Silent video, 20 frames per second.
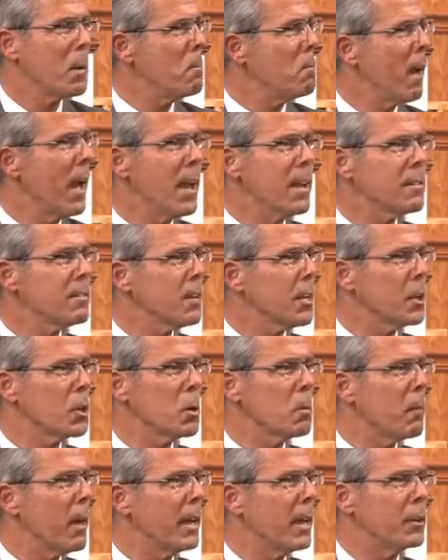amazing?
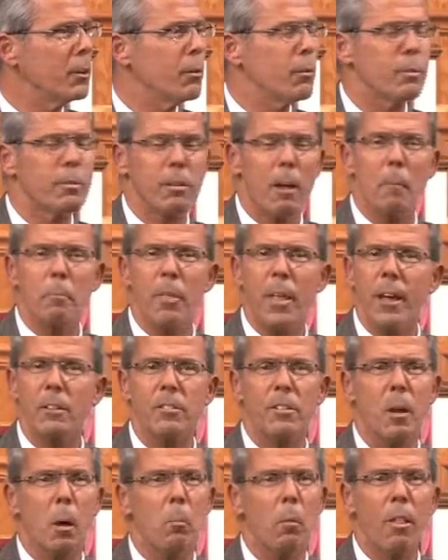You may do something
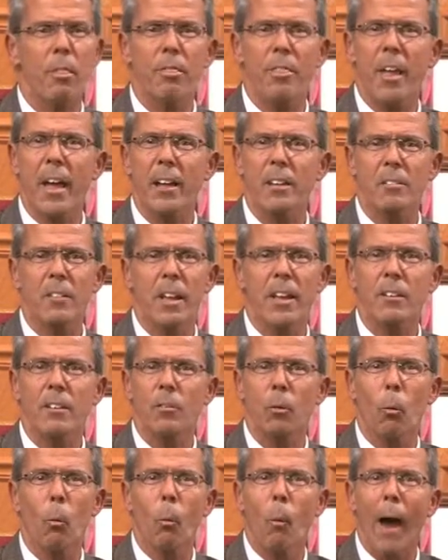someone thinks is
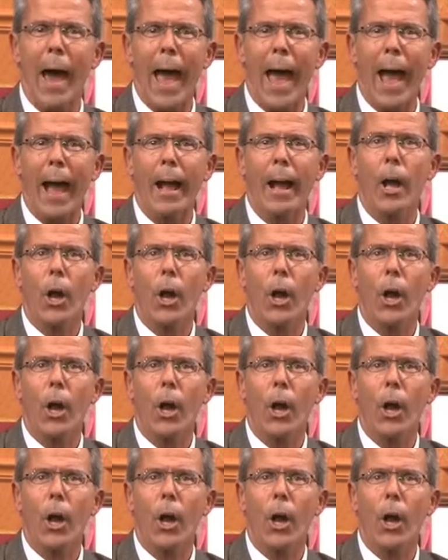wacko.